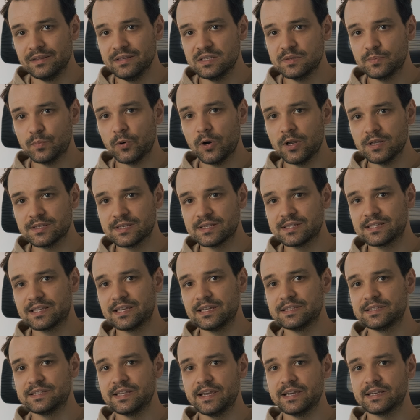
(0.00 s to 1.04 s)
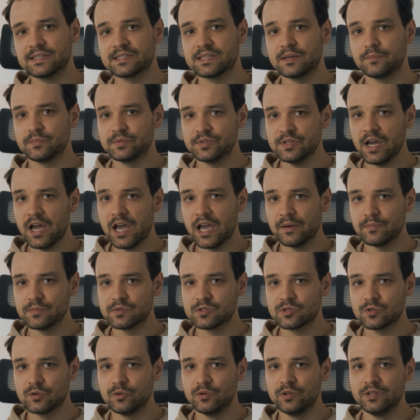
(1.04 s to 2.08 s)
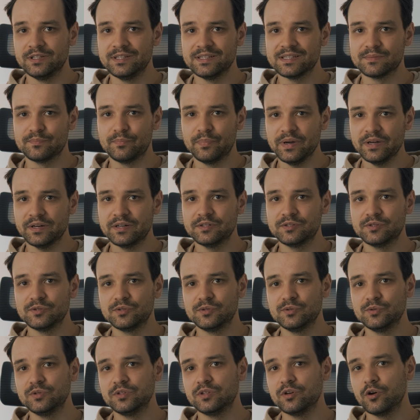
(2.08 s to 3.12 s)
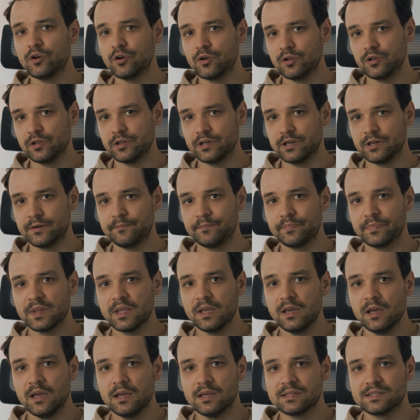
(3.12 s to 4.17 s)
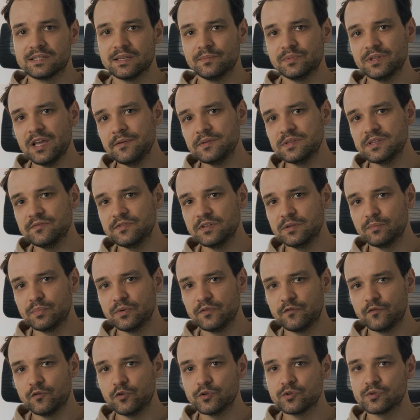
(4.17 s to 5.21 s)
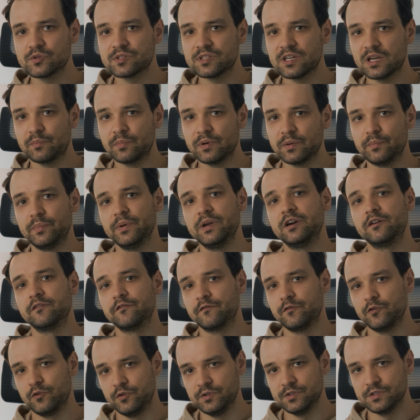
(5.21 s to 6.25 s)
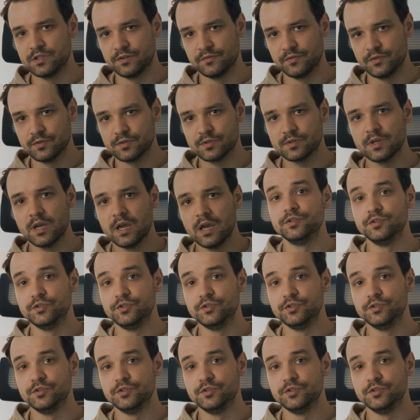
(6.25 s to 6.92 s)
This process can take some time, so it is better to do it earlier. Sometimes even before you start preparing for interviews.